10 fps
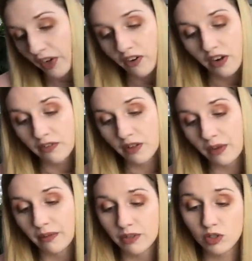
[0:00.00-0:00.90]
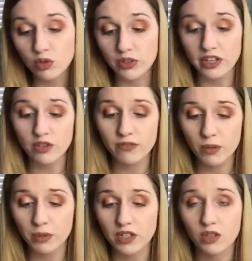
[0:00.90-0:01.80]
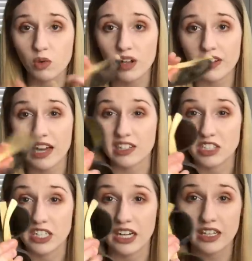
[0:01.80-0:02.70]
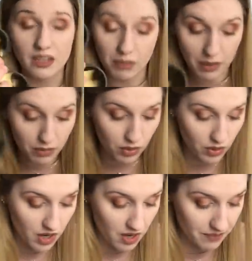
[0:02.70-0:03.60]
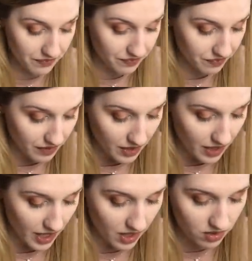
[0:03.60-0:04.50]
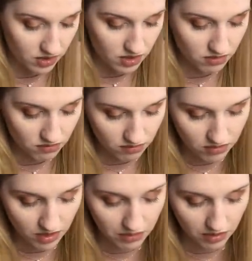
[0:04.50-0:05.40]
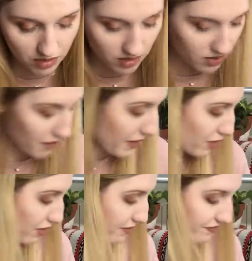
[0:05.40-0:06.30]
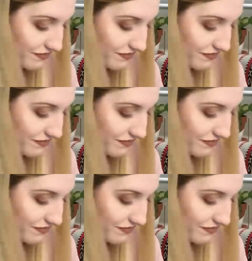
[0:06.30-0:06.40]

I don't know how I feel about them. They're cool. They do feel pretty good quality, actually, and I like the bamboo handles. Is that what they're called? I'm not sure.